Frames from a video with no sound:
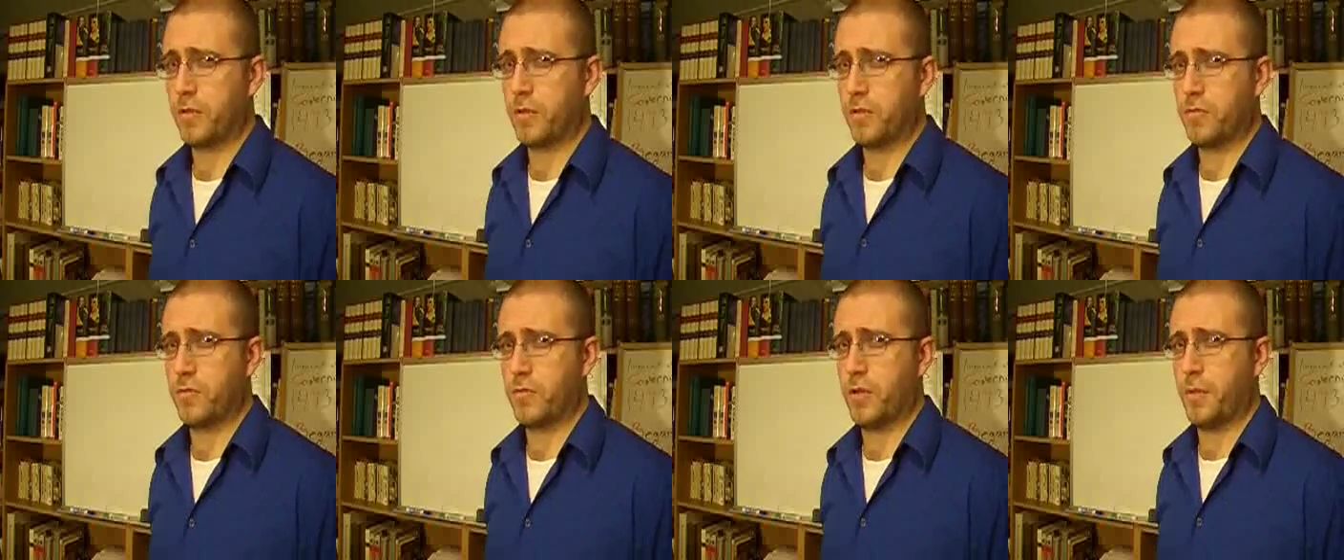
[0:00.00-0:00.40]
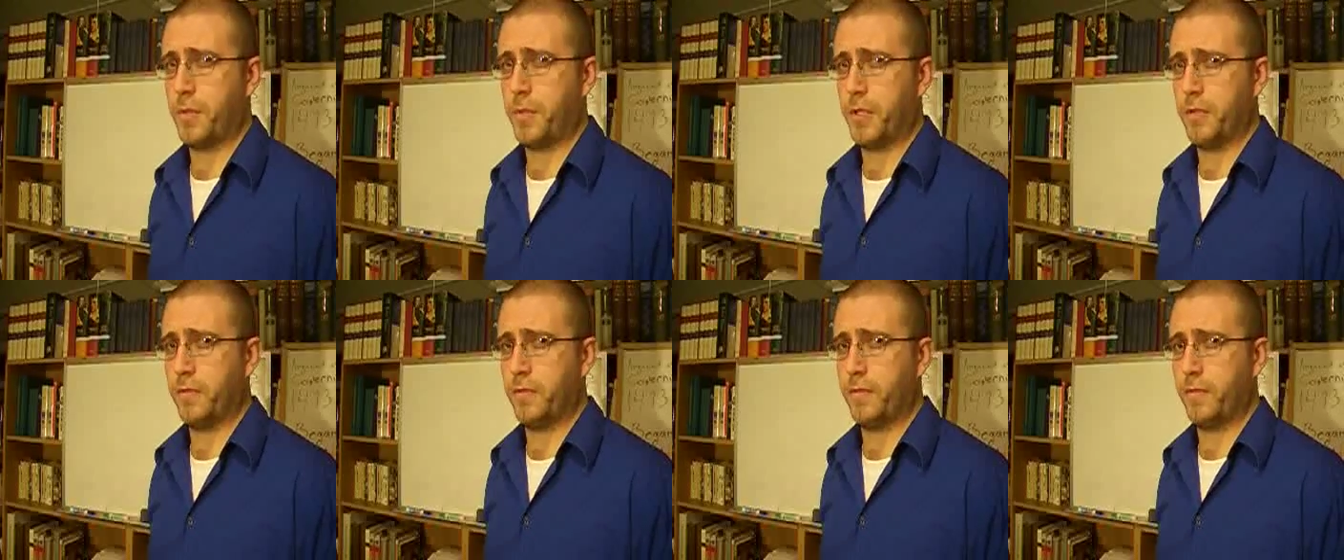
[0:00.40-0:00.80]
could drop
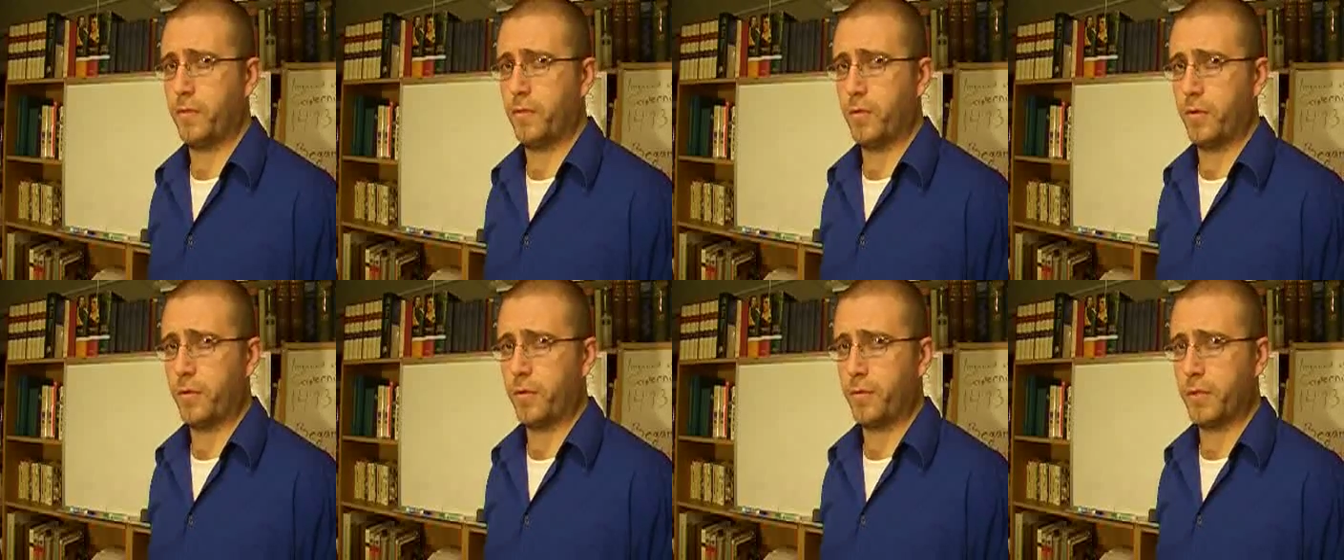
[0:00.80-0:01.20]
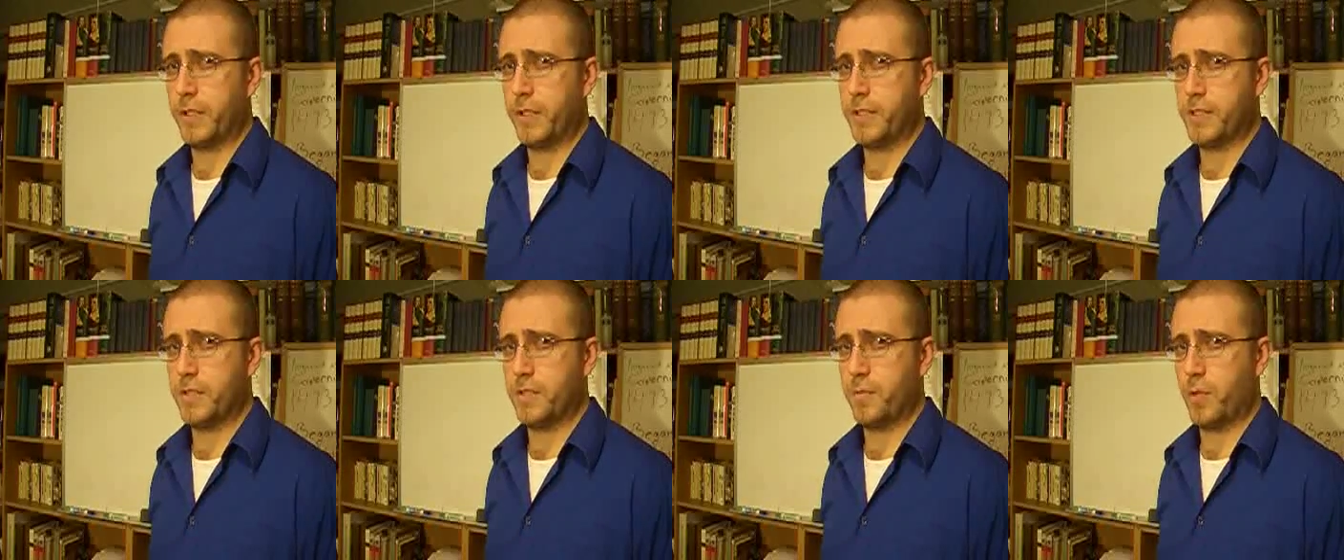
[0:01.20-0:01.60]
on the floor and
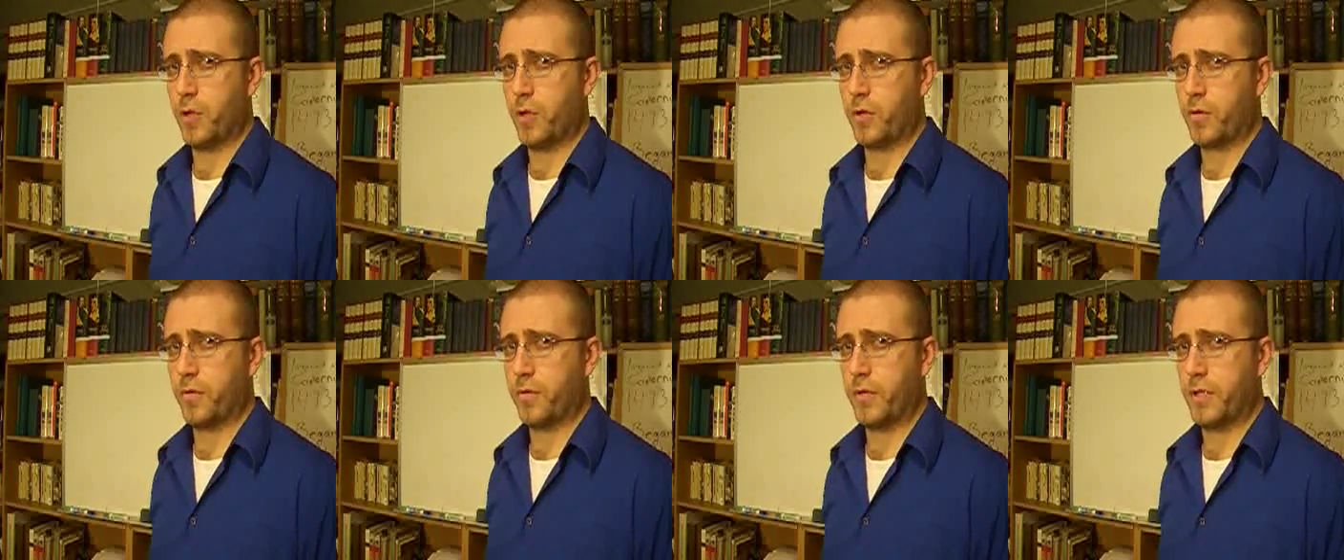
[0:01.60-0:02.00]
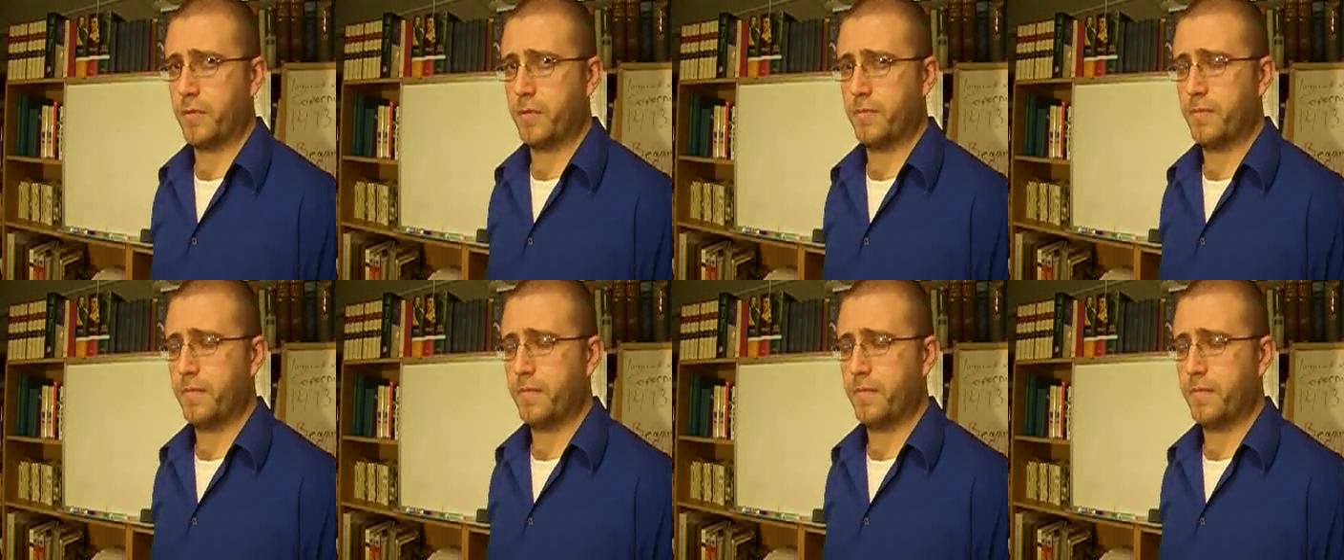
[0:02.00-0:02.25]
release the mercury.